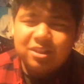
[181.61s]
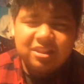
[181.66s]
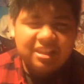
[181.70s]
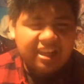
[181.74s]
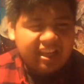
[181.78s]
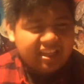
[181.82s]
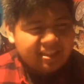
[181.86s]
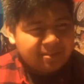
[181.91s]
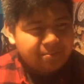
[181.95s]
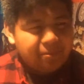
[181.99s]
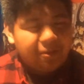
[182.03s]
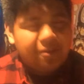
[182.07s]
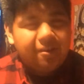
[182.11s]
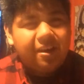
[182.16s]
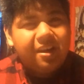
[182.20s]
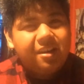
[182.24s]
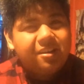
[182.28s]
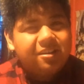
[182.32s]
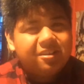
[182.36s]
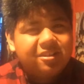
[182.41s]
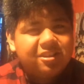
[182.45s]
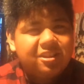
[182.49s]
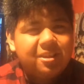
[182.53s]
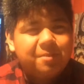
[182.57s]
just
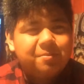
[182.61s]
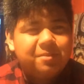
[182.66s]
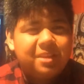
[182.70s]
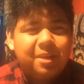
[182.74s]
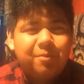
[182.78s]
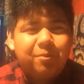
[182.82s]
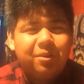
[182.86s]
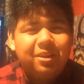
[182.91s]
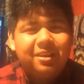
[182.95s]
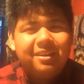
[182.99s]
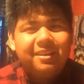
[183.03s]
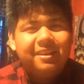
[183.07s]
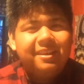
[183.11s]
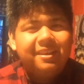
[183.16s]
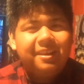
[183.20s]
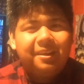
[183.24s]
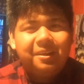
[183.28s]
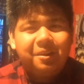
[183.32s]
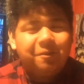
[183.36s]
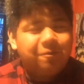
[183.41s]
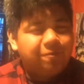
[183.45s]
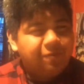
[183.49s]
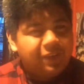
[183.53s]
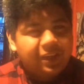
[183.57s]
exploration ships, they wouldn't need
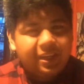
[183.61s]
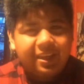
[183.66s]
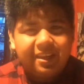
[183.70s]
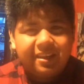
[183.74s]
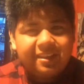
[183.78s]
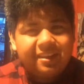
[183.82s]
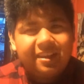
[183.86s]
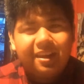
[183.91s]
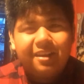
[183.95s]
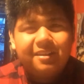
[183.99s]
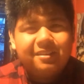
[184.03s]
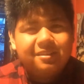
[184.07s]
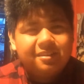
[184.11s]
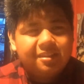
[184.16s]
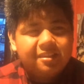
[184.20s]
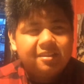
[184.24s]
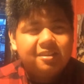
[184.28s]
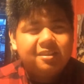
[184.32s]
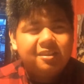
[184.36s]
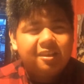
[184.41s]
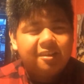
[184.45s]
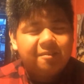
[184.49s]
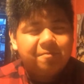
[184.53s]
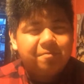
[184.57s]
all the freaking guns and
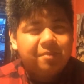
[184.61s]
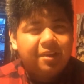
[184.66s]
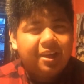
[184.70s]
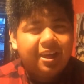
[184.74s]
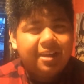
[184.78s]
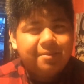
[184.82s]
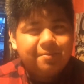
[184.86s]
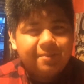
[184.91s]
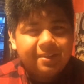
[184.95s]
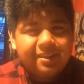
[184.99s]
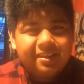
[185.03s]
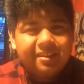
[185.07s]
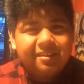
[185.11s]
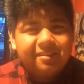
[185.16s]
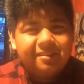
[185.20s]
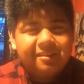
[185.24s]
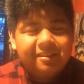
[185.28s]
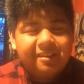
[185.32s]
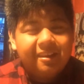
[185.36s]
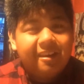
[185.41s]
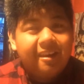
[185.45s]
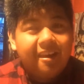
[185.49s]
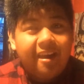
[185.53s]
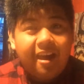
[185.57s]
stuff. But I mean,
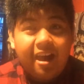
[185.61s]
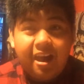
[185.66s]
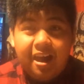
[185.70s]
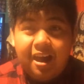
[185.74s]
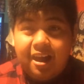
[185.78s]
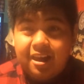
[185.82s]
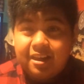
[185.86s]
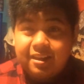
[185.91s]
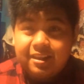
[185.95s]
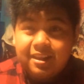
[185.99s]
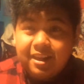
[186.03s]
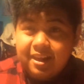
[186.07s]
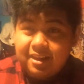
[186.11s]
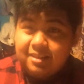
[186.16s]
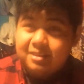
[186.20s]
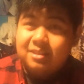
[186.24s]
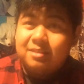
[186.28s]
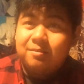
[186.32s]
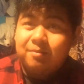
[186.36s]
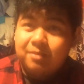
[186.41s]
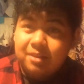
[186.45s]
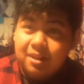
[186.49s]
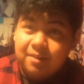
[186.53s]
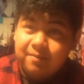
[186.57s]
I
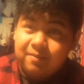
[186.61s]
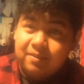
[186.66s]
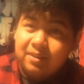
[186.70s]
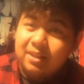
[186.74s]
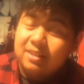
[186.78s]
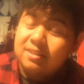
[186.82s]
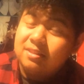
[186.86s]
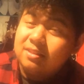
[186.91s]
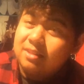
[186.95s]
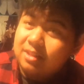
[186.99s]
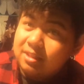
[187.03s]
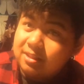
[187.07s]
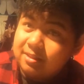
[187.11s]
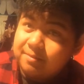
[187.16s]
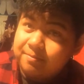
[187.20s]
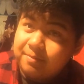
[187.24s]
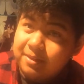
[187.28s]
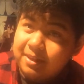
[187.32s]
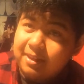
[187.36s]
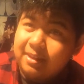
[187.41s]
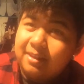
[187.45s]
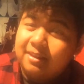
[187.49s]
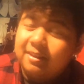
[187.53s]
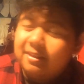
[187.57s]
guess whatever. That's just
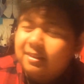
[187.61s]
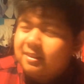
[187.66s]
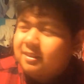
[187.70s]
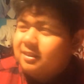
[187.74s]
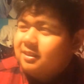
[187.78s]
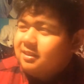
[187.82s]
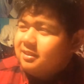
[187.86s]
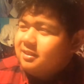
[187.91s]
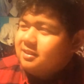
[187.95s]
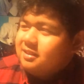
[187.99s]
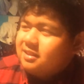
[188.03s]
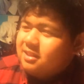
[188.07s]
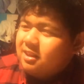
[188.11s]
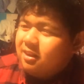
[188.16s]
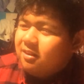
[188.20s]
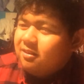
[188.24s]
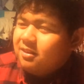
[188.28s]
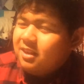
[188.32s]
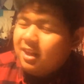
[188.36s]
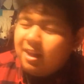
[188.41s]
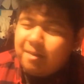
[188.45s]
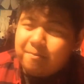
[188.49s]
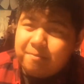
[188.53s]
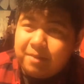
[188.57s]
me. So
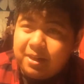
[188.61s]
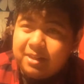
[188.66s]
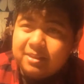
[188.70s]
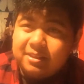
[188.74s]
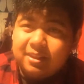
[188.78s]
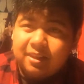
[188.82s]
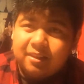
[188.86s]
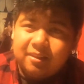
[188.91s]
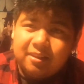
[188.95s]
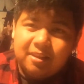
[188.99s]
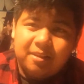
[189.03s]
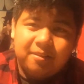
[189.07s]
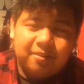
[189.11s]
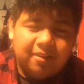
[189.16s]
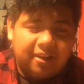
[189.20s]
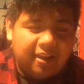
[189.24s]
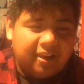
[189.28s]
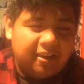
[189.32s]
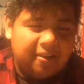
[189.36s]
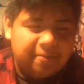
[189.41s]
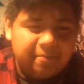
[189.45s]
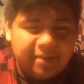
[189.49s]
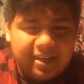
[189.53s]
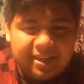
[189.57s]
yeah, basically
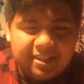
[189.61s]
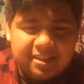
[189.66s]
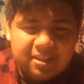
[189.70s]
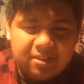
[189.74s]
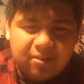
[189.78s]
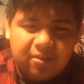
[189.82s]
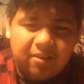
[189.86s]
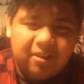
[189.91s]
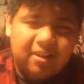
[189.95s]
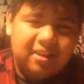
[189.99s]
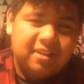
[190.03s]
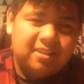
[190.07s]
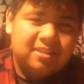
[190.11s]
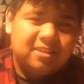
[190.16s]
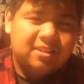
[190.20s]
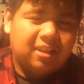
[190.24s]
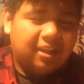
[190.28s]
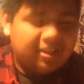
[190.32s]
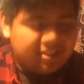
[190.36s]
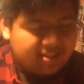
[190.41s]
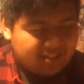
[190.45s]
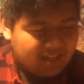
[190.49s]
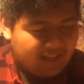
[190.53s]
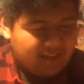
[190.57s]
our main story
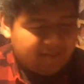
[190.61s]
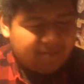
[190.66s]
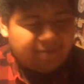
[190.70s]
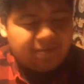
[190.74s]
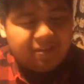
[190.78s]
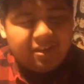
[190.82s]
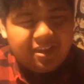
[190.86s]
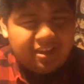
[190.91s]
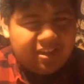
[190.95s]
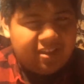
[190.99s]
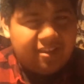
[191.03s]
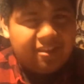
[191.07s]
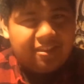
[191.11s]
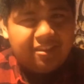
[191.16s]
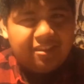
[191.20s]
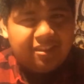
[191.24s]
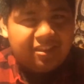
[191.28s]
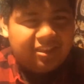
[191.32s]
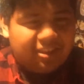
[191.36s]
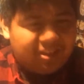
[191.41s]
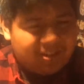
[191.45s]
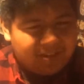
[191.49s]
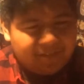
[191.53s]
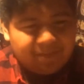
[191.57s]
starts off with
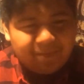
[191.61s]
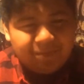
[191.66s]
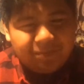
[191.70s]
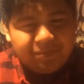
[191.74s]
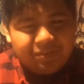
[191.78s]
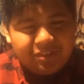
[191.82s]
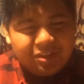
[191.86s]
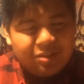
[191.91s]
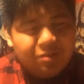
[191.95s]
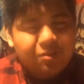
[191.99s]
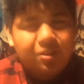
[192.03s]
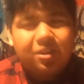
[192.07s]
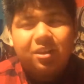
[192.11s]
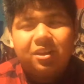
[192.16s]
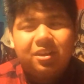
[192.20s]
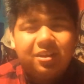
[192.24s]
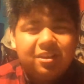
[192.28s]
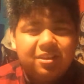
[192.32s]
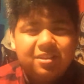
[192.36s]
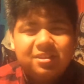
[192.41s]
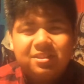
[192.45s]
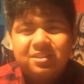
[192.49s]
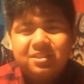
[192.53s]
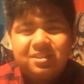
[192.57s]
two
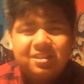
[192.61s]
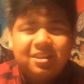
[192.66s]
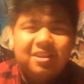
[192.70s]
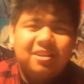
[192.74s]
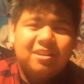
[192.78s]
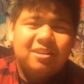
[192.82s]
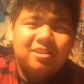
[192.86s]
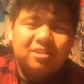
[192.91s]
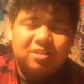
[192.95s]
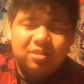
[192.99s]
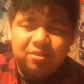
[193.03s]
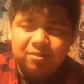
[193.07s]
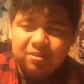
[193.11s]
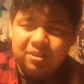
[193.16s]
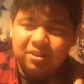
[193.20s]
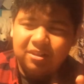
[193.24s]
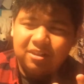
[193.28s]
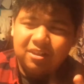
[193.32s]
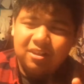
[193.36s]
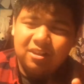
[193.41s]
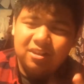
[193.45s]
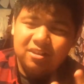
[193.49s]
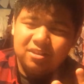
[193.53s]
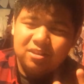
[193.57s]
little
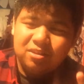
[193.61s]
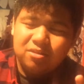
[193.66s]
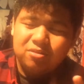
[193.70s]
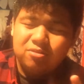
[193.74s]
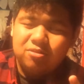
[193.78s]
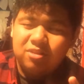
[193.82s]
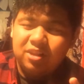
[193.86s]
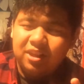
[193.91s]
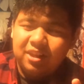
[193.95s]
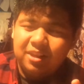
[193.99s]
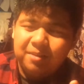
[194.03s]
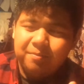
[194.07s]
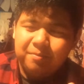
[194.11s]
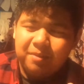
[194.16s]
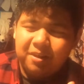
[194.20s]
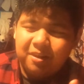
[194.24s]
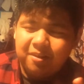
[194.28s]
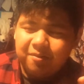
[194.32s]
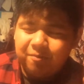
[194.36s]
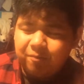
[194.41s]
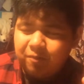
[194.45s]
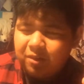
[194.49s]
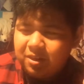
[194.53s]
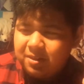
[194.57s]
girls who dream
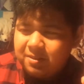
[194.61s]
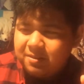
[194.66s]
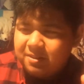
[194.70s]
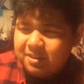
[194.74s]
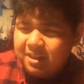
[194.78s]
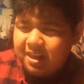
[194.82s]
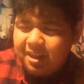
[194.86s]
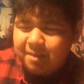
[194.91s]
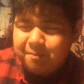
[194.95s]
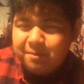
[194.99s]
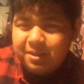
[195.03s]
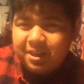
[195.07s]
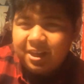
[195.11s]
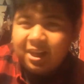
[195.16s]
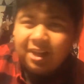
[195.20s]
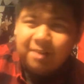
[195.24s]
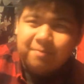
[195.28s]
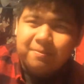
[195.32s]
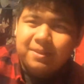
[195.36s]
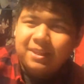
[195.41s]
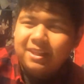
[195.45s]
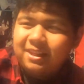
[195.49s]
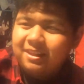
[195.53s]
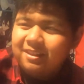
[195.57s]
of one day
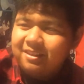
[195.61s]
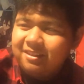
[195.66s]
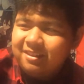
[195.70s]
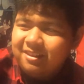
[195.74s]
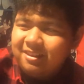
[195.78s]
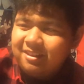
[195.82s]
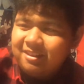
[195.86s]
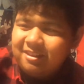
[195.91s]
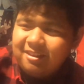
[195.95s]
becoming